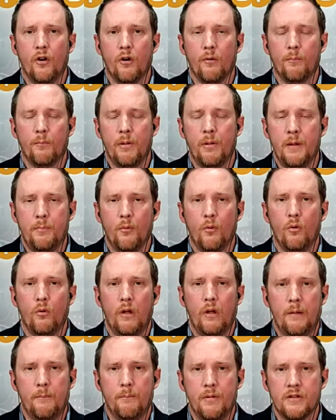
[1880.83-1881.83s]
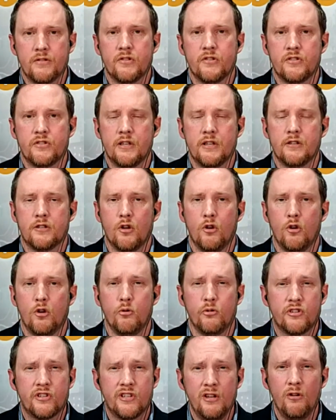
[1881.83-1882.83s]
there are people and businesses
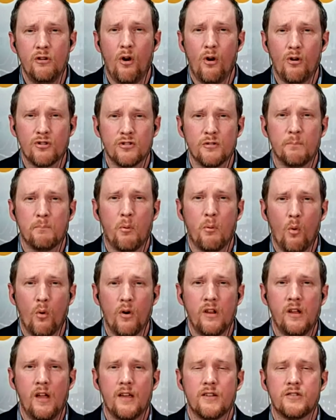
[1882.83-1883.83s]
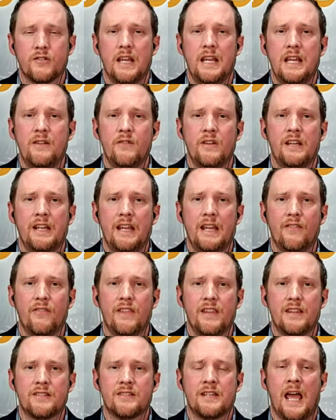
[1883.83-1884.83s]
who still are supporting us even
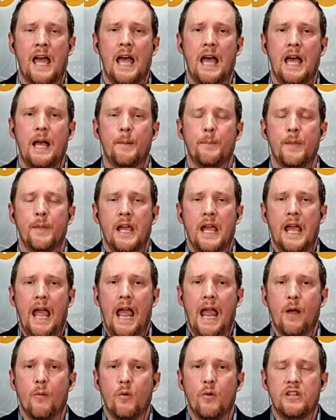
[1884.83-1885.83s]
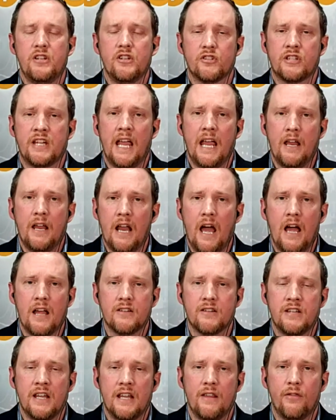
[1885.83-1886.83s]
in this time. And we just
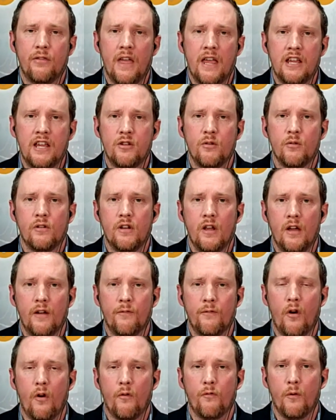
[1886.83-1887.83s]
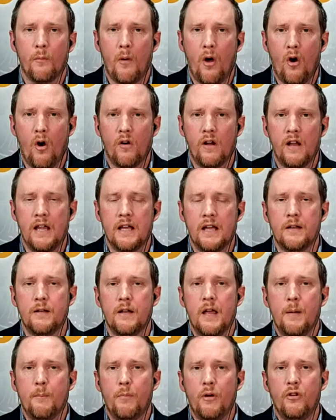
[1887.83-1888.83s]
cannot say thank you enough from our
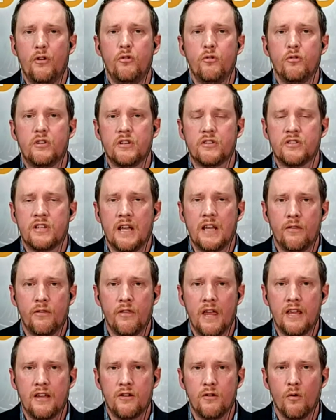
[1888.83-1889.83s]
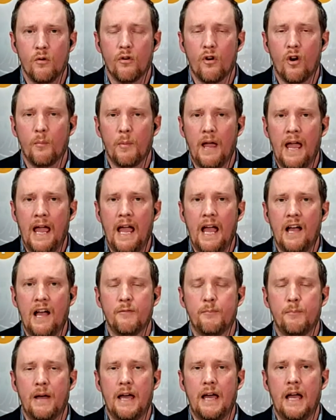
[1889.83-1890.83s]
end, but you could say thank you on our
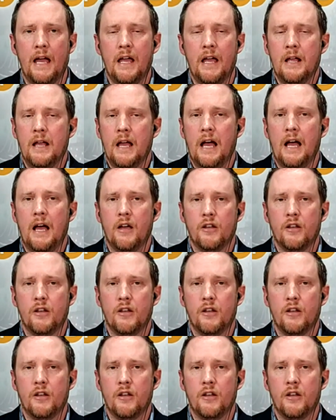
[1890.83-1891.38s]
behalf by